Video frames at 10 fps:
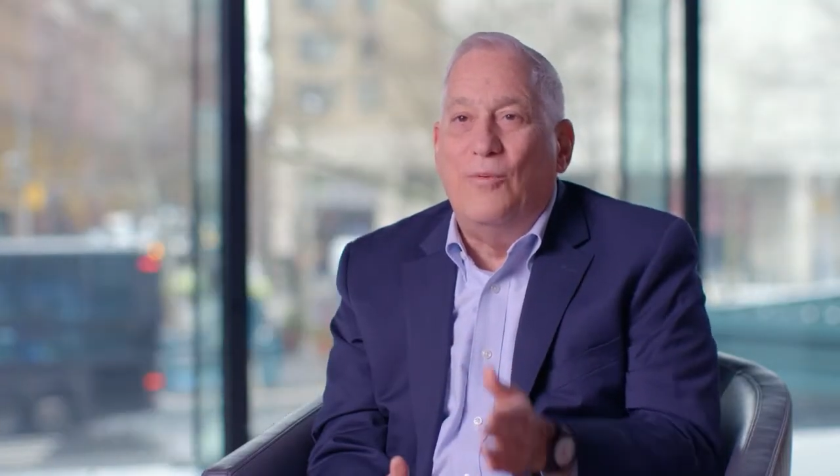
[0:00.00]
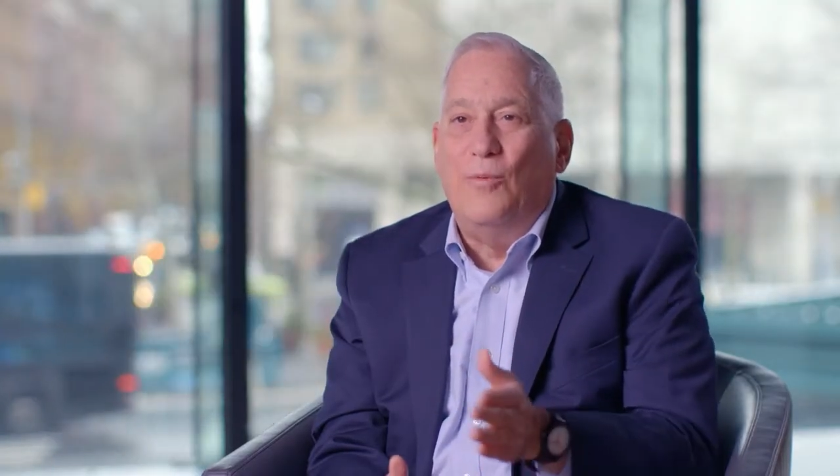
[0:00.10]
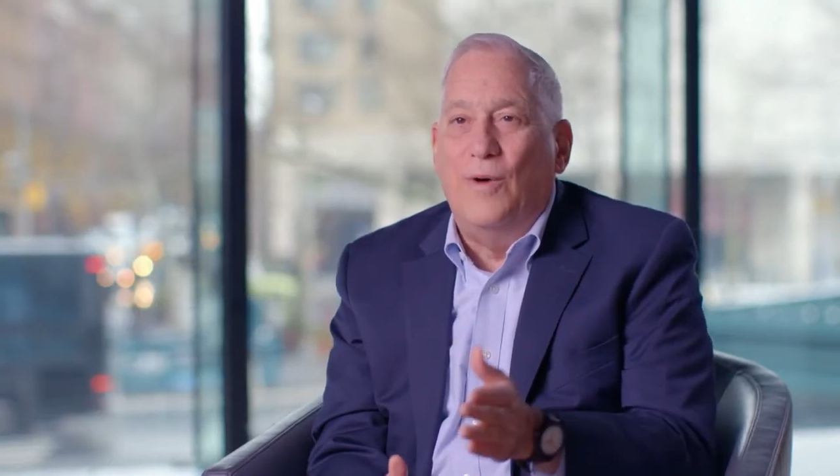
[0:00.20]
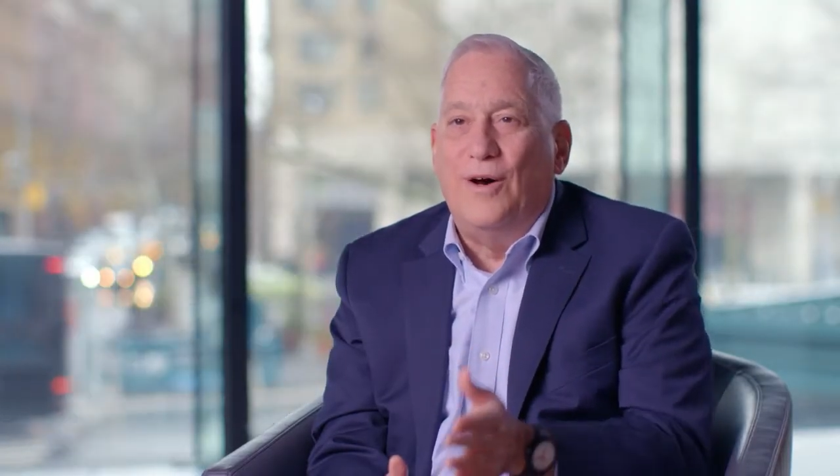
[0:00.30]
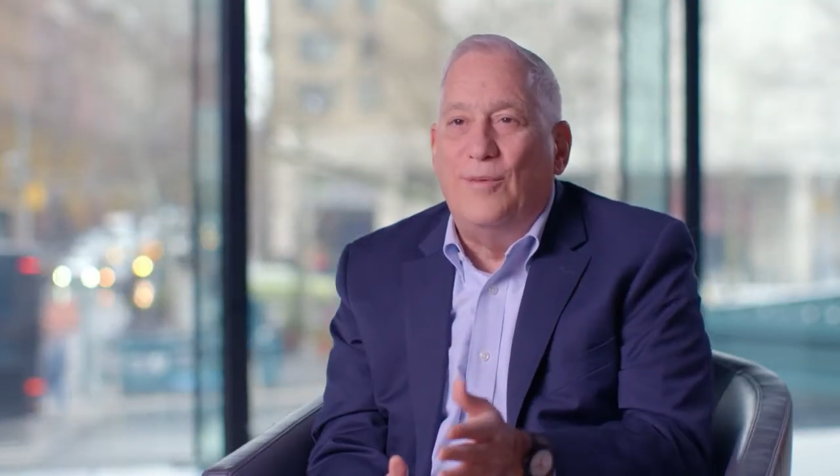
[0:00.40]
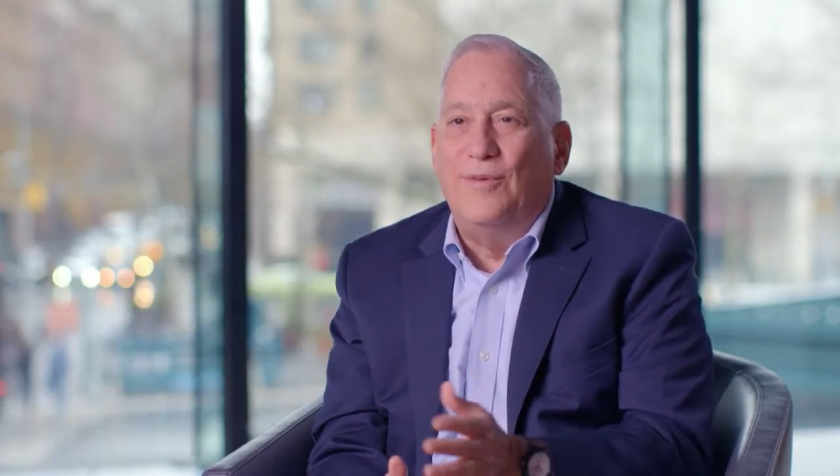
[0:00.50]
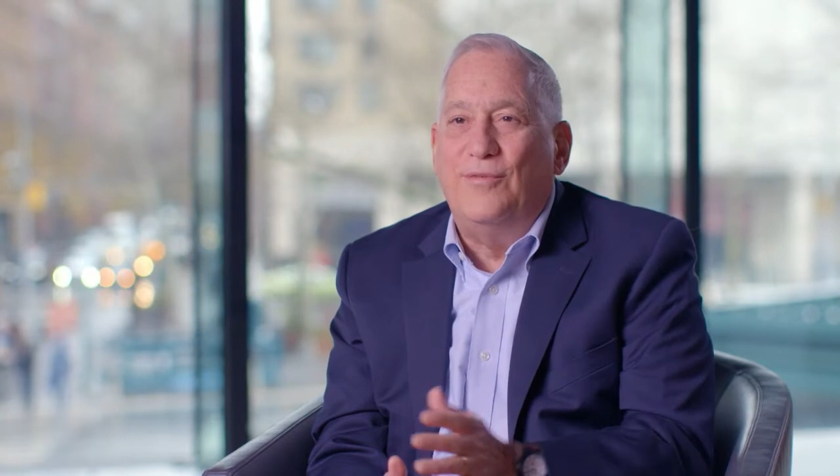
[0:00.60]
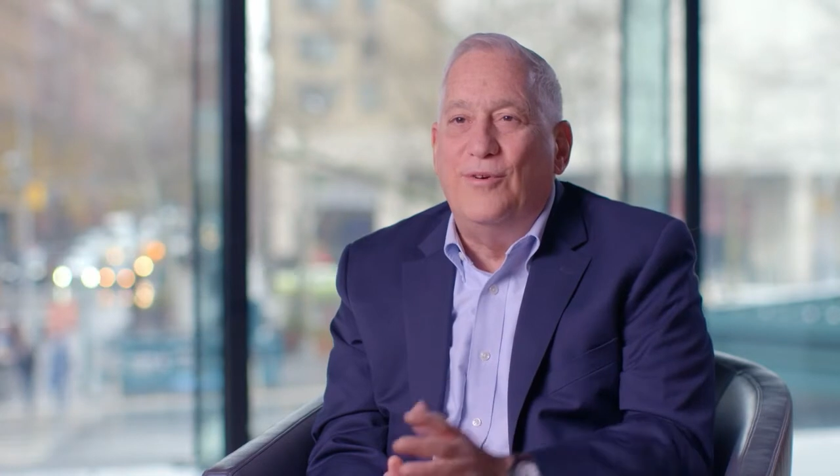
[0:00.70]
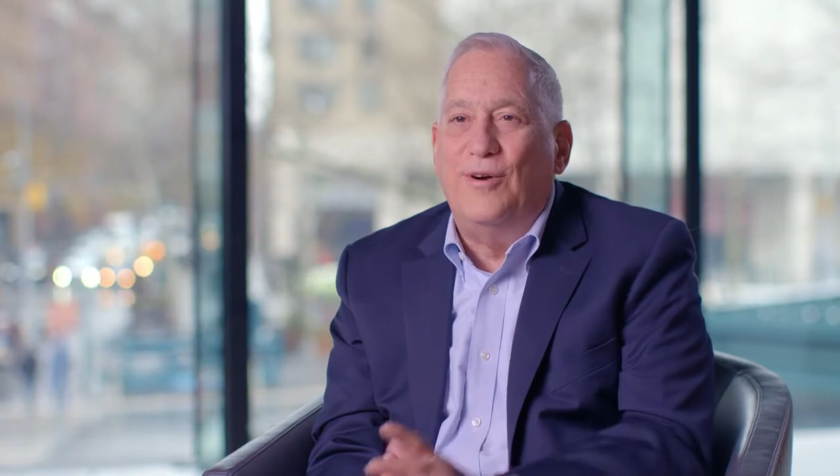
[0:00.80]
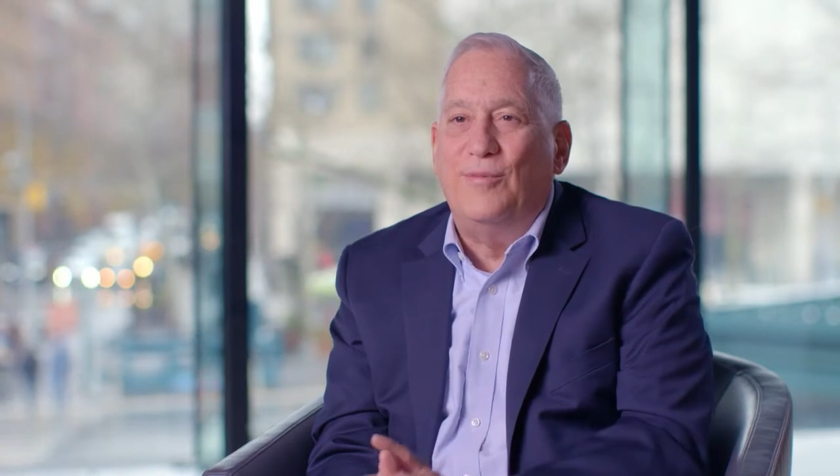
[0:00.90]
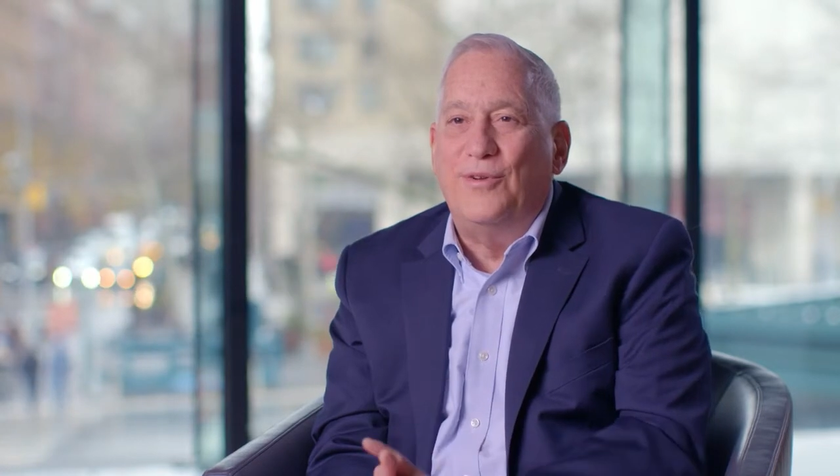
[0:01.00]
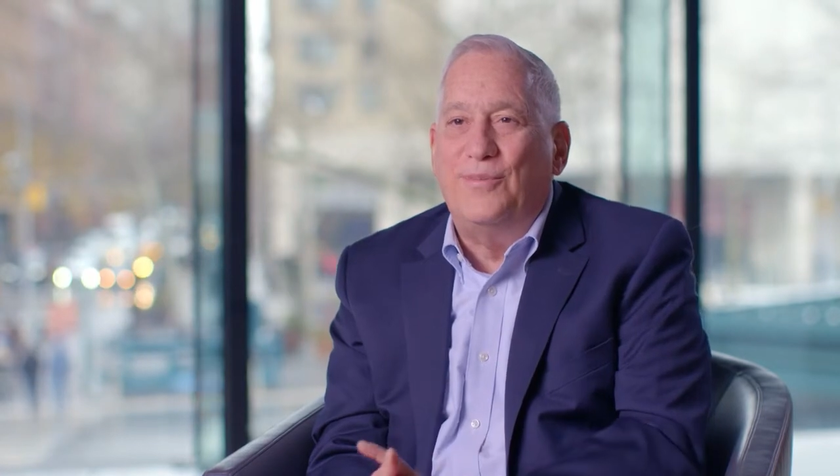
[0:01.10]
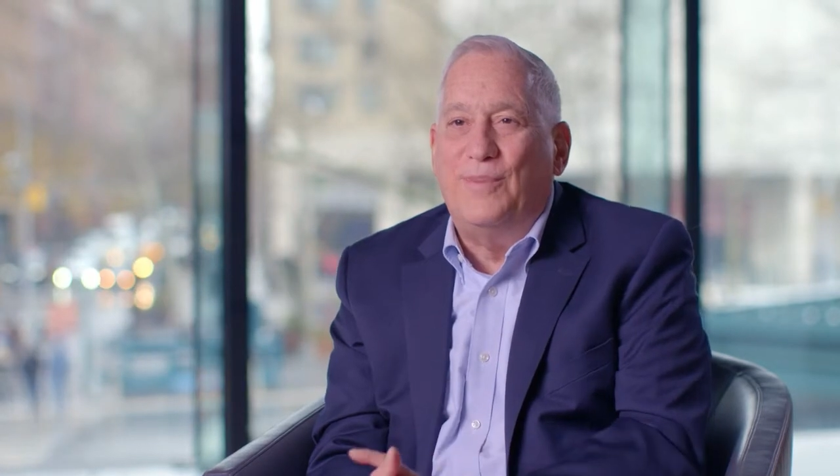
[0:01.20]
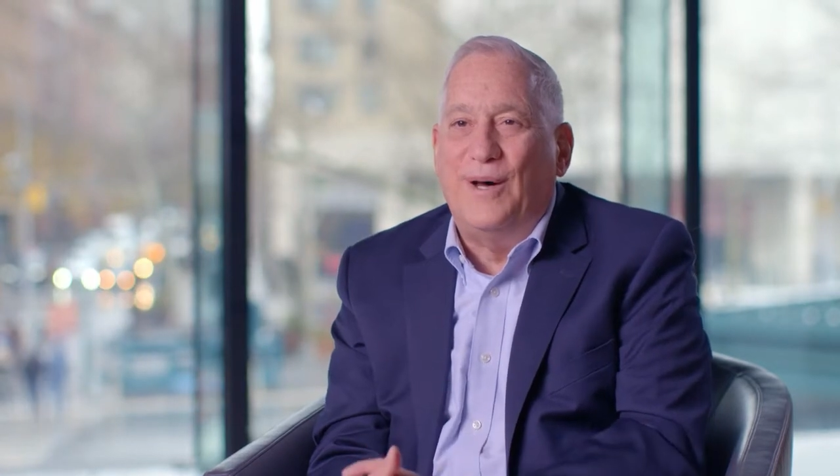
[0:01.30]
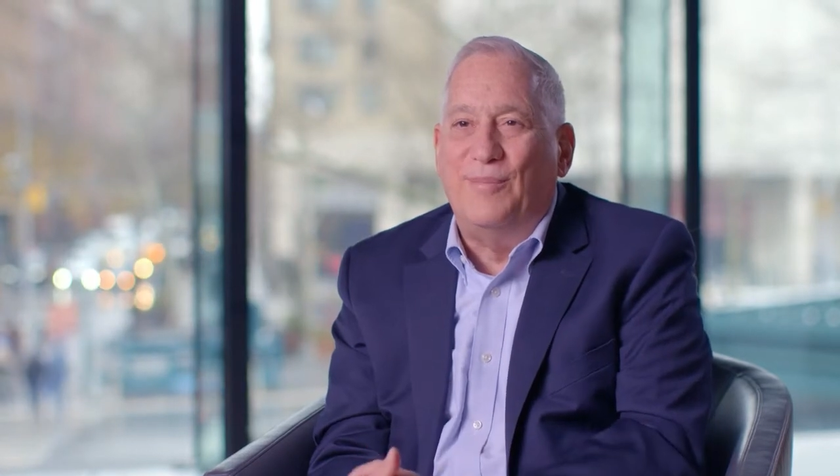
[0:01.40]
well before it was
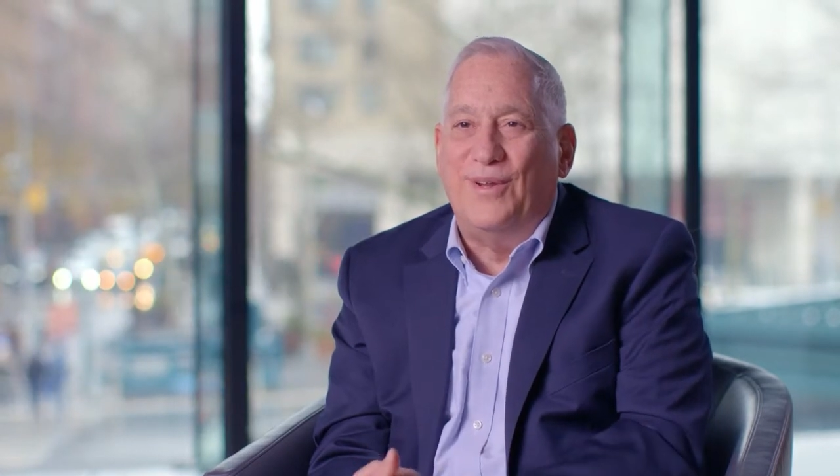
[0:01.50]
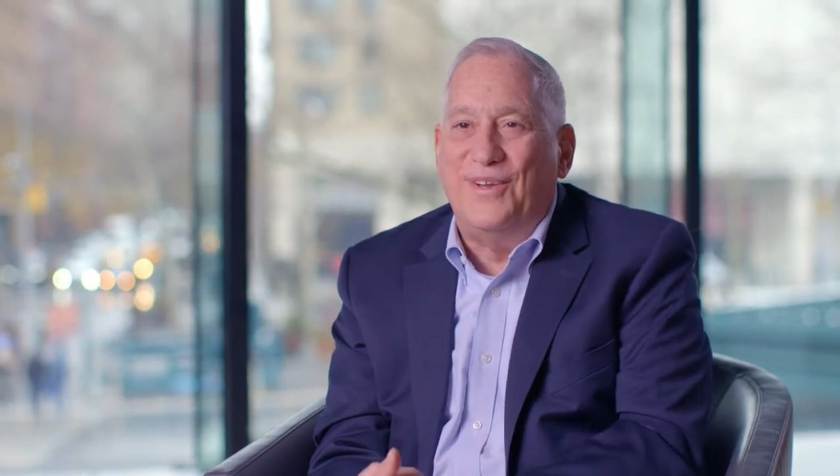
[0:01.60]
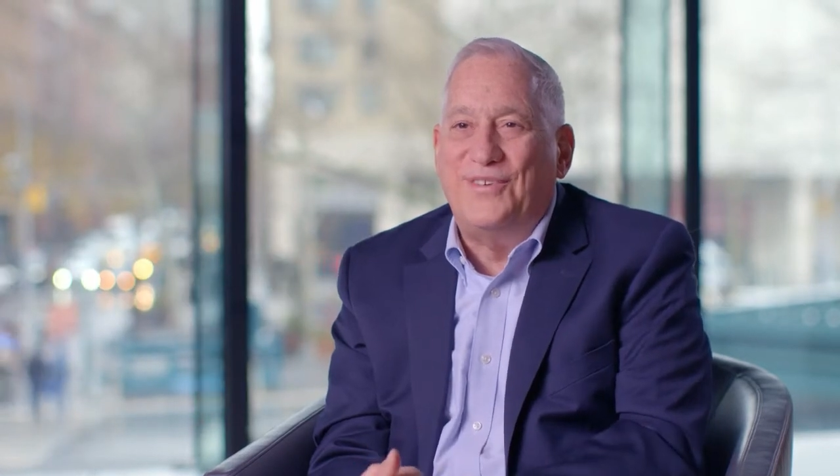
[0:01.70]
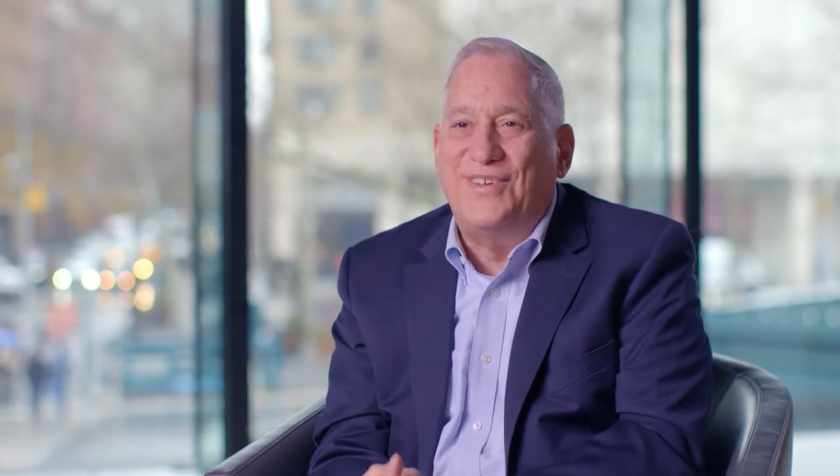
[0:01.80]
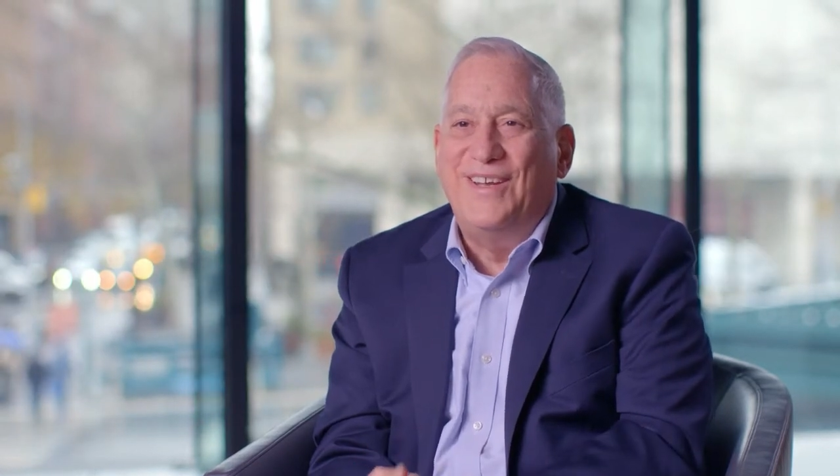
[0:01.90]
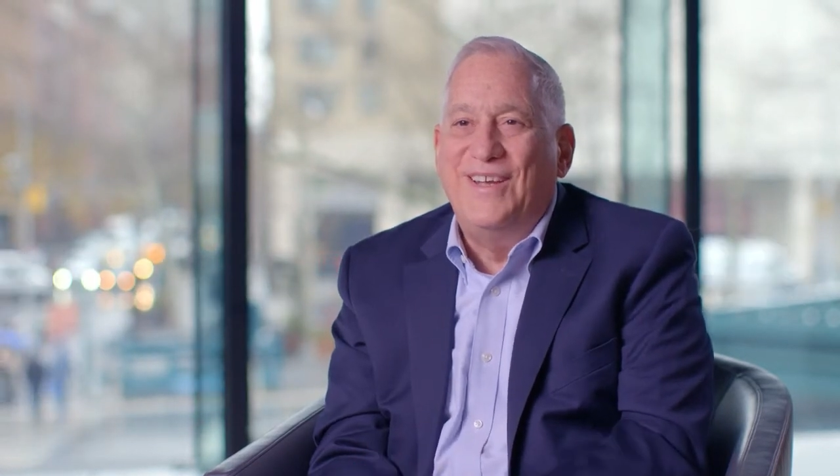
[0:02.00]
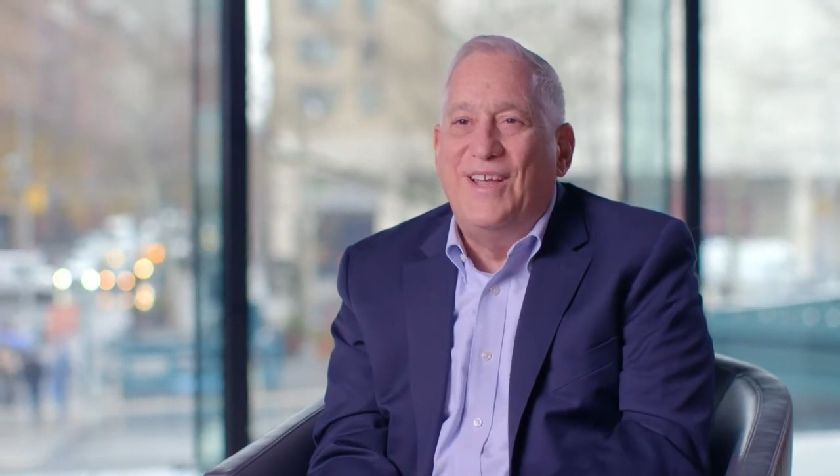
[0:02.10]
published.